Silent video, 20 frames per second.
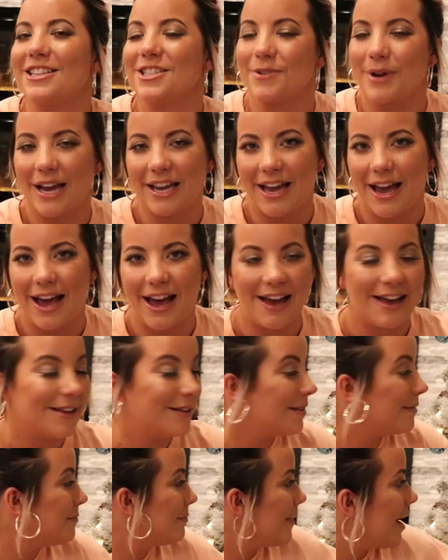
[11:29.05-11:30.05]
So I got
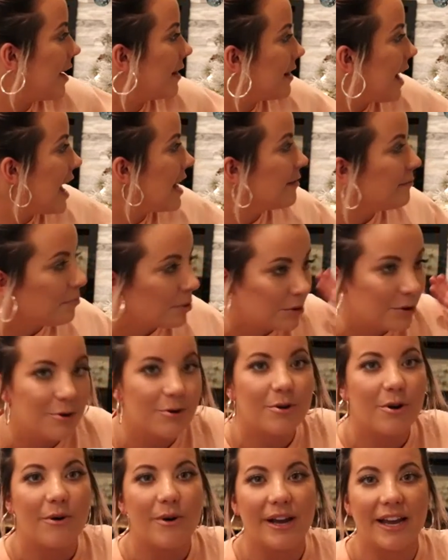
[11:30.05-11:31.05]
a lot of
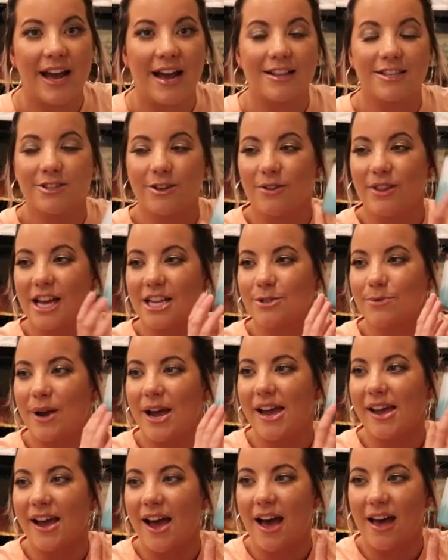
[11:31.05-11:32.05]
blue going on. So that's why
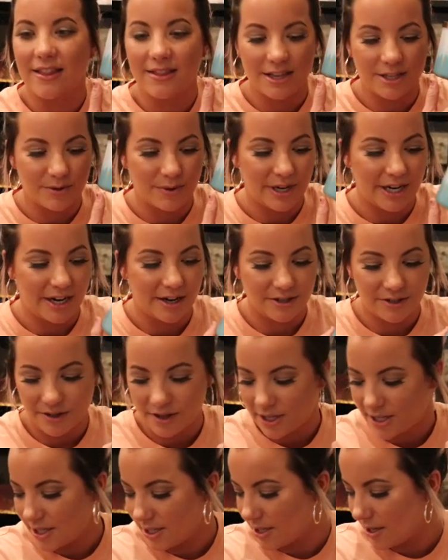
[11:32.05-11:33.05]
I got this one here. So
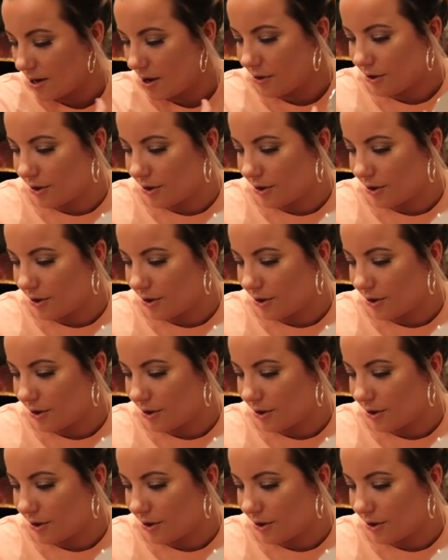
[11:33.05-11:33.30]
this is another